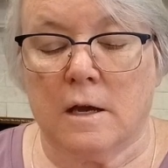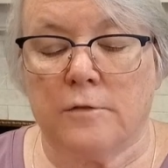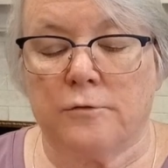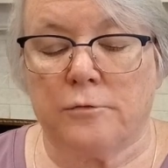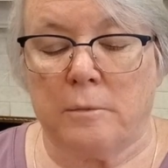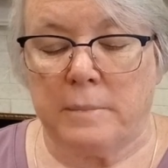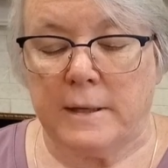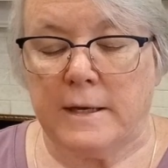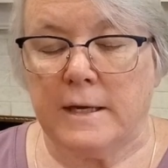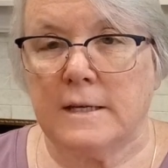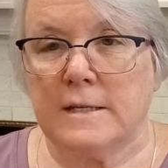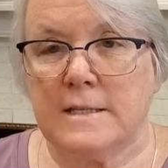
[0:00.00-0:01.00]
from
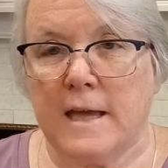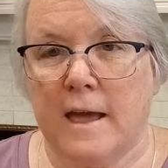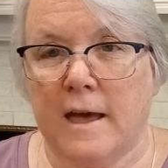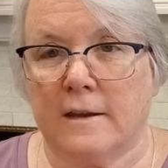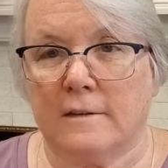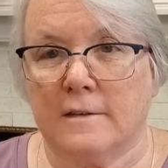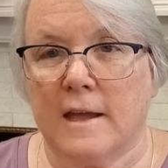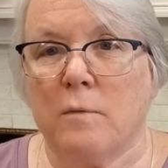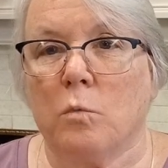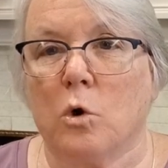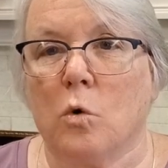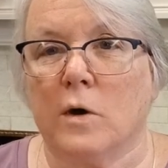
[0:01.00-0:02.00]
beginning to end, and we're
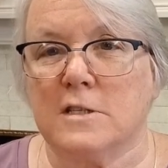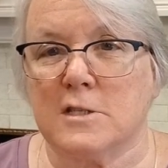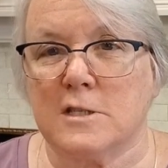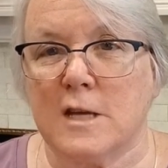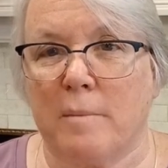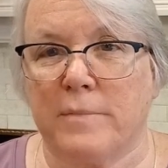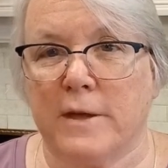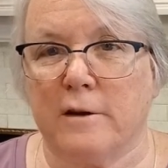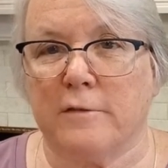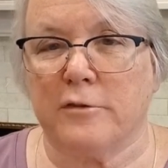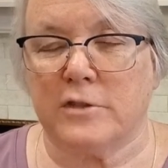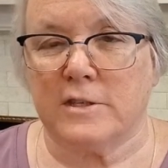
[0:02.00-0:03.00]
going to stop there
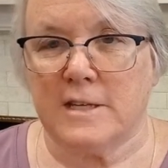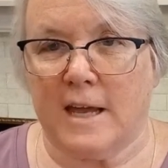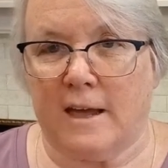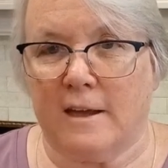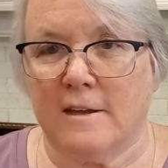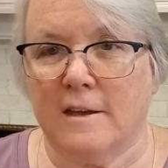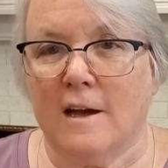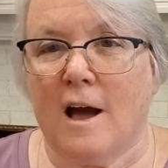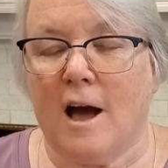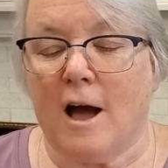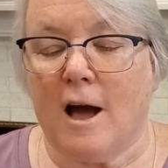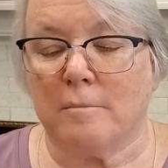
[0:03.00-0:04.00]
for the day.
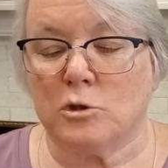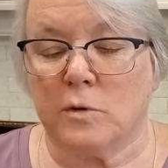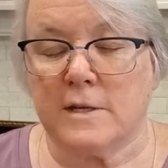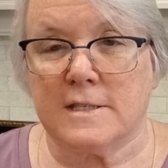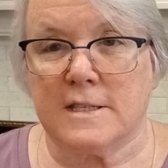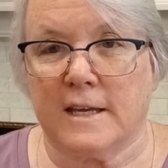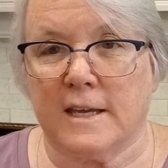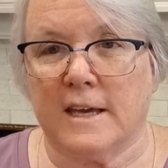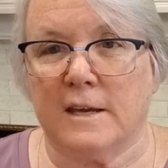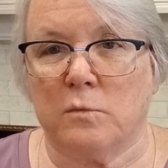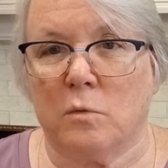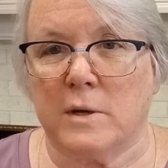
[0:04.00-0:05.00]
Join us
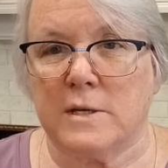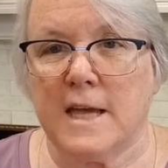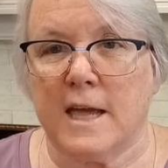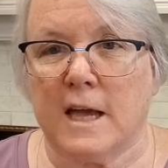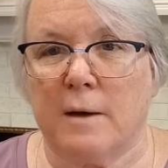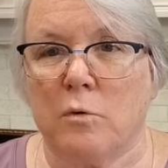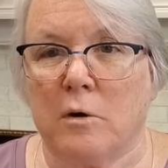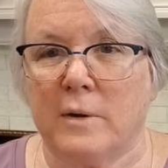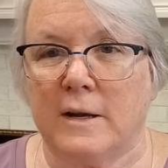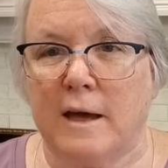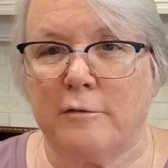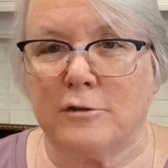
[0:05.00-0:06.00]
again when we take up where we
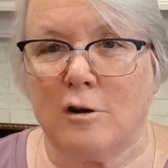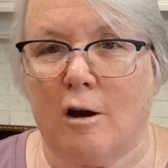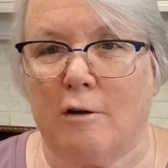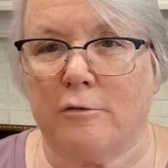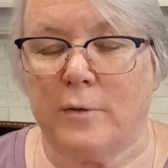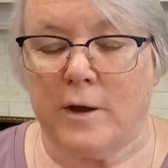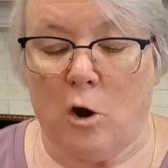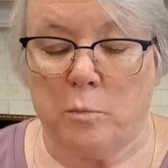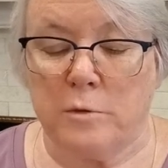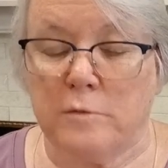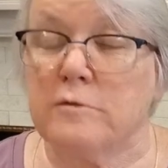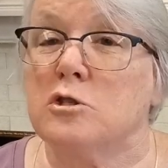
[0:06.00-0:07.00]
left off. We hope
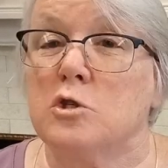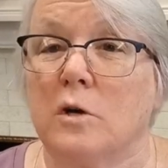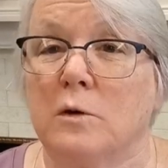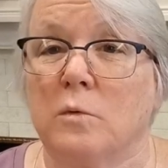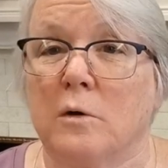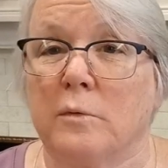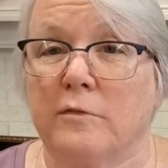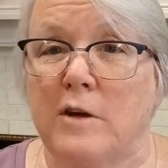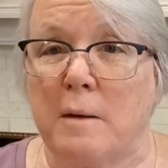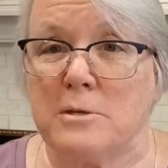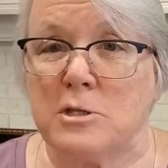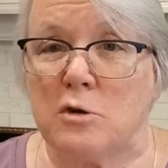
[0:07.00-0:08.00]
you've enjoyed where we've
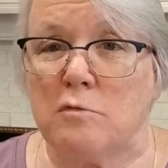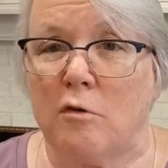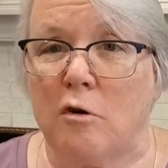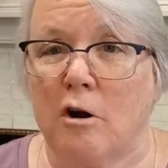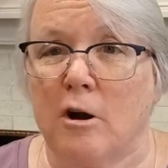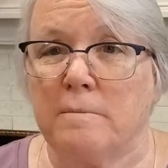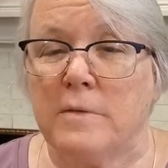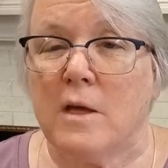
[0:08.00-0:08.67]
come so far.